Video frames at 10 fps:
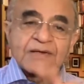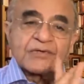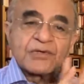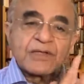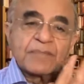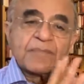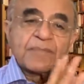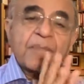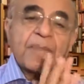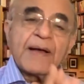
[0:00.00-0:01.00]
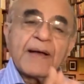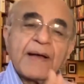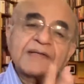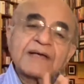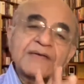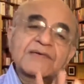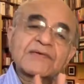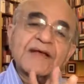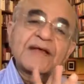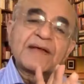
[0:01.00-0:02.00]
So the best things
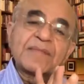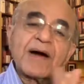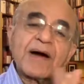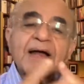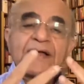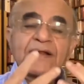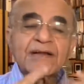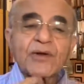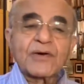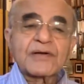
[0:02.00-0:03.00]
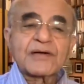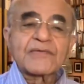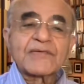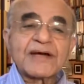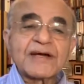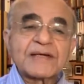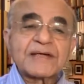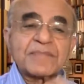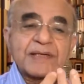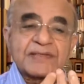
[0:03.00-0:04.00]
in my long career
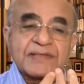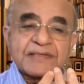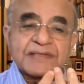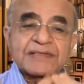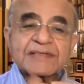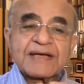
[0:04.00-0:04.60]
in business